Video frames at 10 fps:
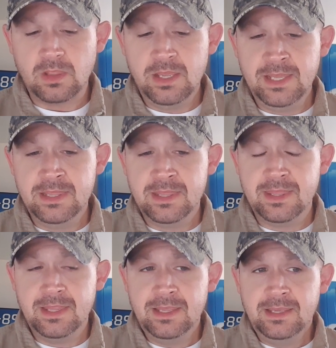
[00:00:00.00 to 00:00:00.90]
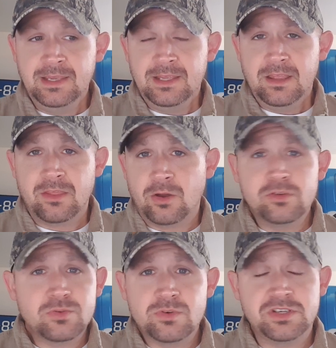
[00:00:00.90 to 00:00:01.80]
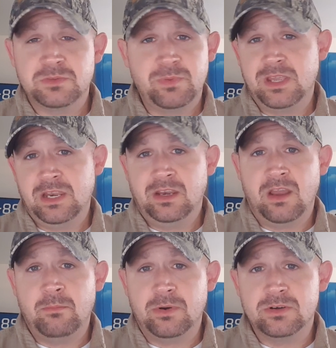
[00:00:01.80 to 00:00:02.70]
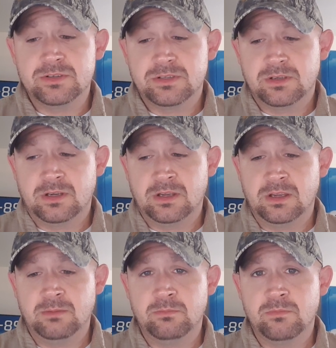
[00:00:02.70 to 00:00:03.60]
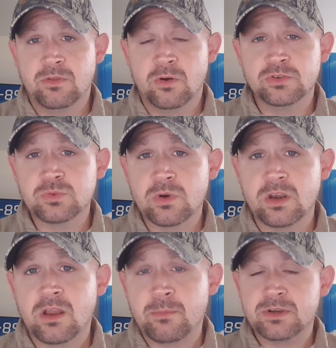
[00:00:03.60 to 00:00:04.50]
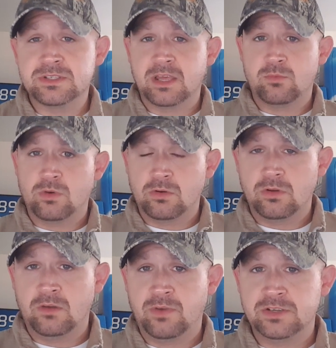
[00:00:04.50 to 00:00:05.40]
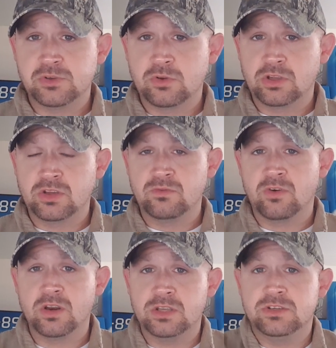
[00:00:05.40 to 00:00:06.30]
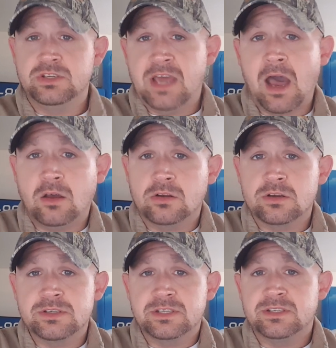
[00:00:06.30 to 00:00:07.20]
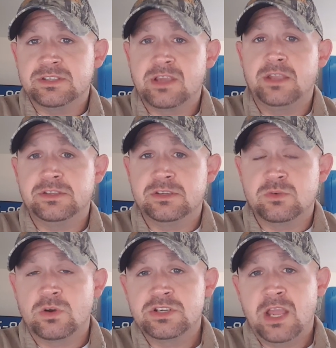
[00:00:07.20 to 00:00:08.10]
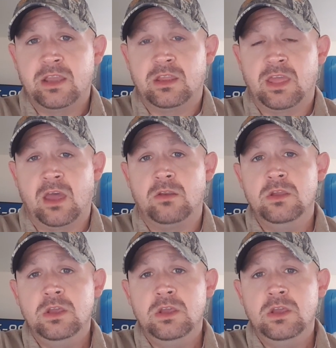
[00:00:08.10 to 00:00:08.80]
And those were just beginning numbers. Those weren't numbers that were eventually going to convert into dollars and cents into our checking account.